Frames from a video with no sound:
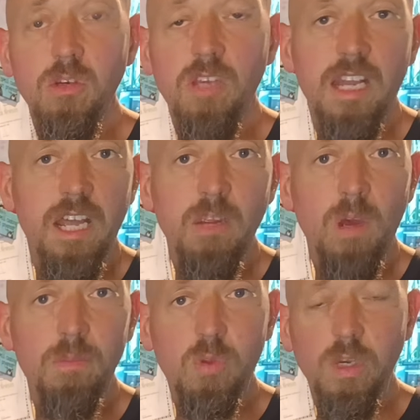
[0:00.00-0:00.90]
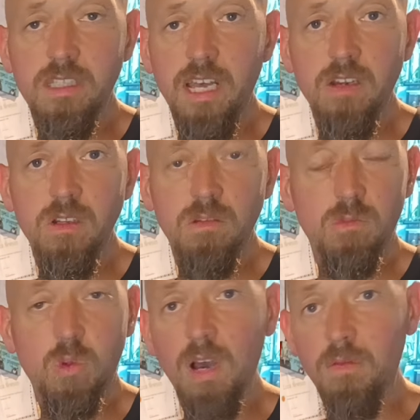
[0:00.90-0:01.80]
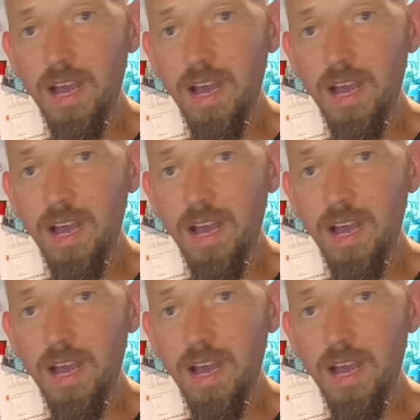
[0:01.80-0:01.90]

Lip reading: you're getting anywhere between 10 and 12